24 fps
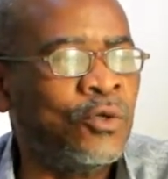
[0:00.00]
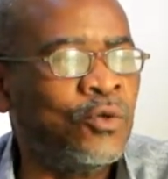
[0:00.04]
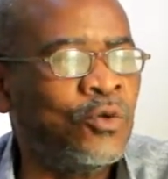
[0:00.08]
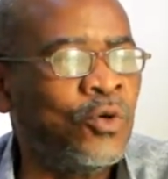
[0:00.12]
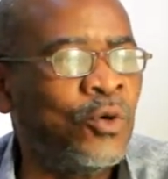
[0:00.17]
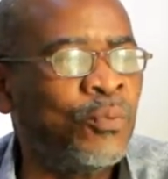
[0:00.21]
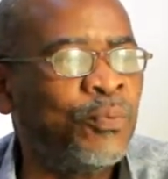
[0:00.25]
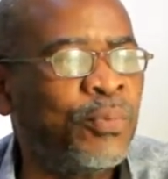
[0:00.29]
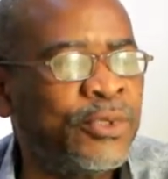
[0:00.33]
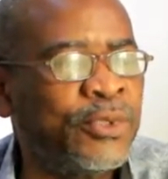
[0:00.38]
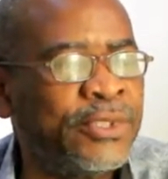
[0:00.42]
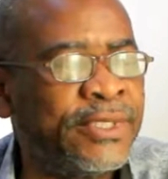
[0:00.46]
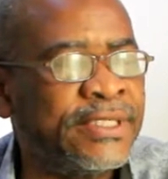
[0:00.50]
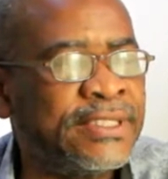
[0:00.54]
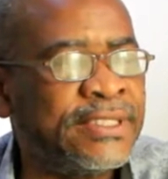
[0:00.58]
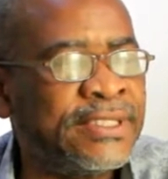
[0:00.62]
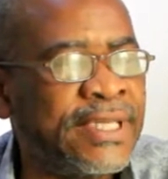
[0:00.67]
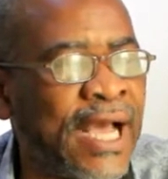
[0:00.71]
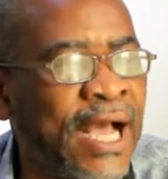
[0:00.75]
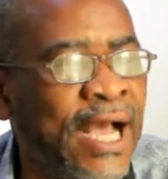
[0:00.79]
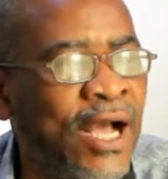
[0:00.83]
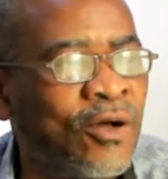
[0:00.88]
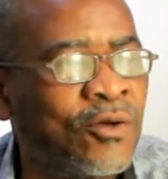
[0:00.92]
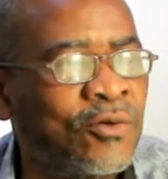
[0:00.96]
you put it
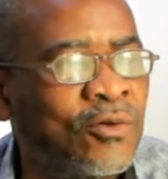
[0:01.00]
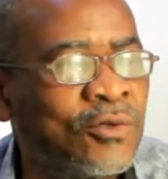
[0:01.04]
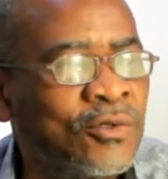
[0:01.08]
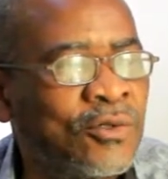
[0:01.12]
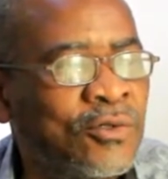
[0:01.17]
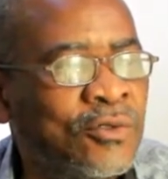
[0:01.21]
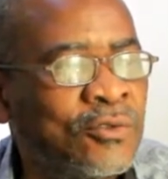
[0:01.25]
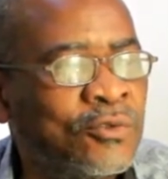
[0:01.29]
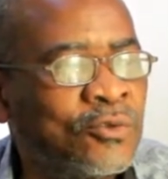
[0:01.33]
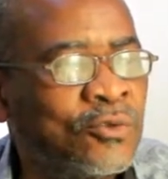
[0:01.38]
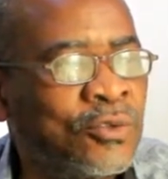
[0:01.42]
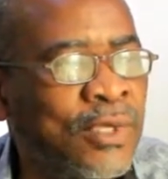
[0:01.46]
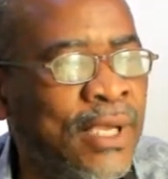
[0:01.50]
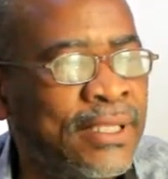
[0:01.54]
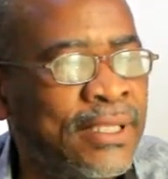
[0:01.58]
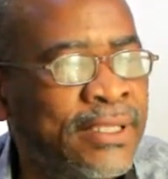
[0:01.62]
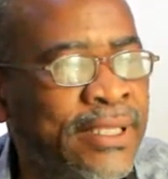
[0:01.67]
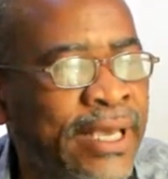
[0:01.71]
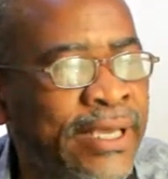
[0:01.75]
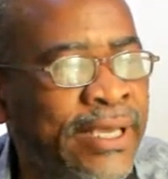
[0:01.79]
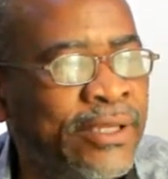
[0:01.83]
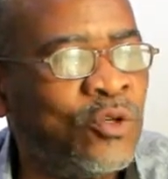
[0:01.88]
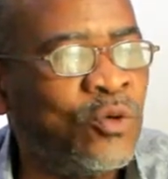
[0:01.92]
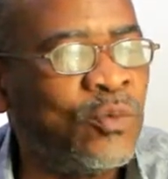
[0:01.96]
down and
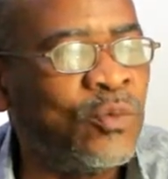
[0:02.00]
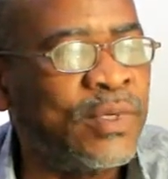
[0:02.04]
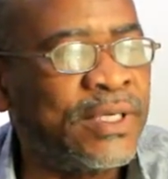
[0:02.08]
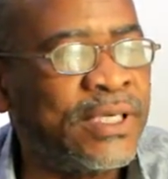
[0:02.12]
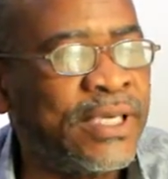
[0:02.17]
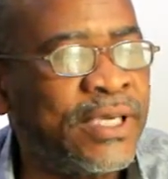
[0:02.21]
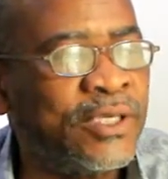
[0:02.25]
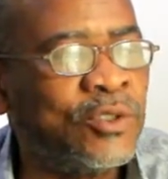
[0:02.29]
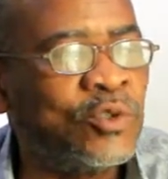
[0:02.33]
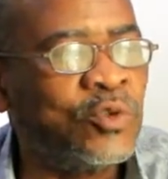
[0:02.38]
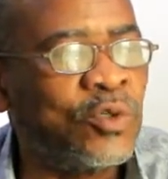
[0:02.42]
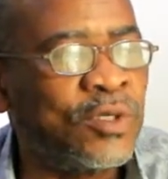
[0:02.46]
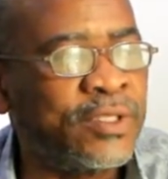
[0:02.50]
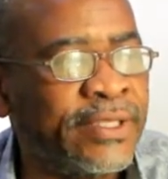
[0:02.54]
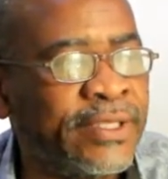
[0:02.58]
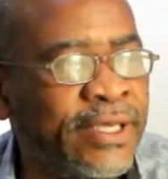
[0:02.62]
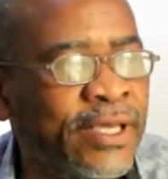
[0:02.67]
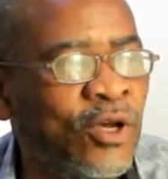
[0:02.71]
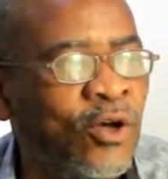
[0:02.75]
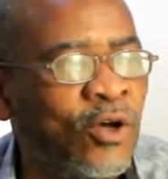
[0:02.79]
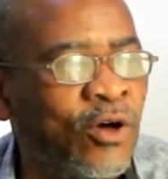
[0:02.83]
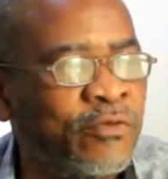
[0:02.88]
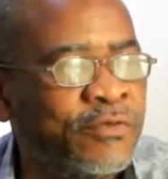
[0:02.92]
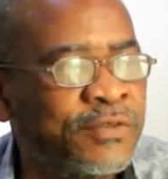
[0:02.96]
then you begin to
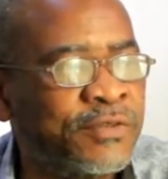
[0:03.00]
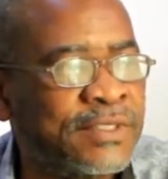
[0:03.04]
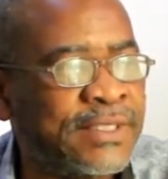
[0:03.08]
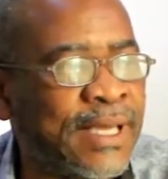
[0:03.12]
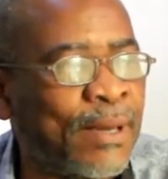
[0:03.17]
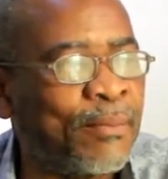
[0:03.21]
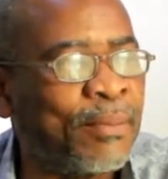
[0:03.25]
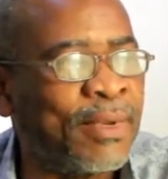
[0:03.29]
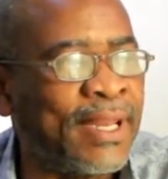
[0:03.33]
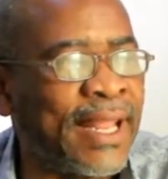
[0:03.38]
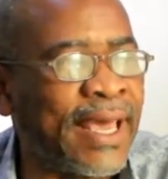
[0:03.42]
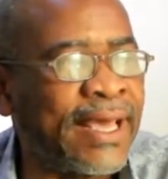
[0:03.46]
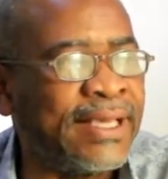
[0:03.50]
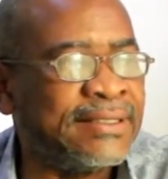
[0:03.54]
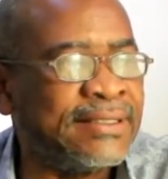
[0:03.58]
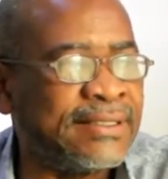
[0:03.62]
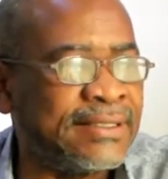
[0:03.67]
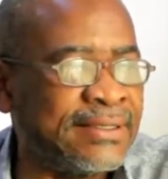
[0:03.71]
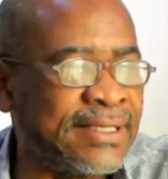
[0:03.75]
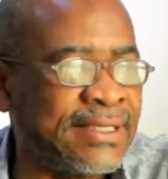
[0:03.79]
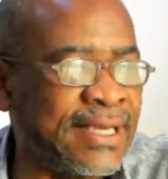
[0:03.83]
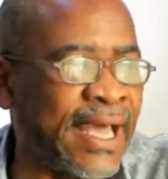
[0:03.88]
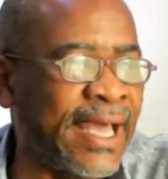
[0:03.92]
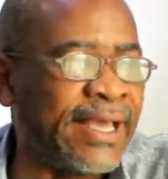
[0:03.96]
think of
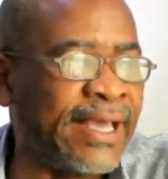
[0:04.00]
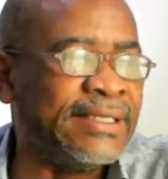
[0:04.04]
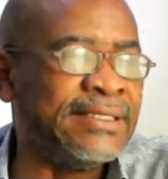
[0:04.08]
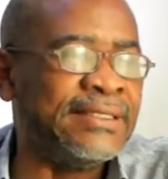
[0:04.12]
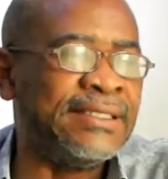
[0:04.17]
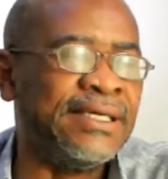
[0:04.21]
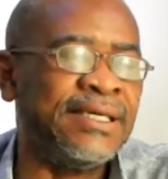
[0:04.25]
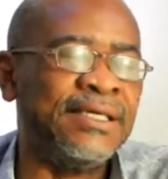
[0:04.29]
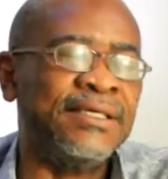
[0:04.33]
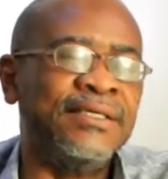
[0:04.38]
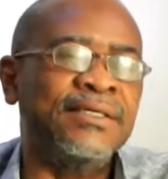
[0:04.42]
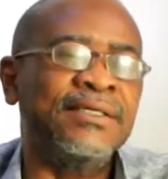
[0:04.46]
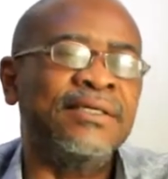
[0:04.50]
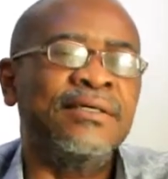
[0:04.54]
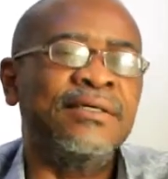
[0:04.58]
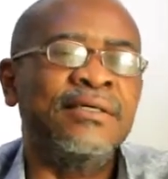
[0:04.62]
stabilizing the idea.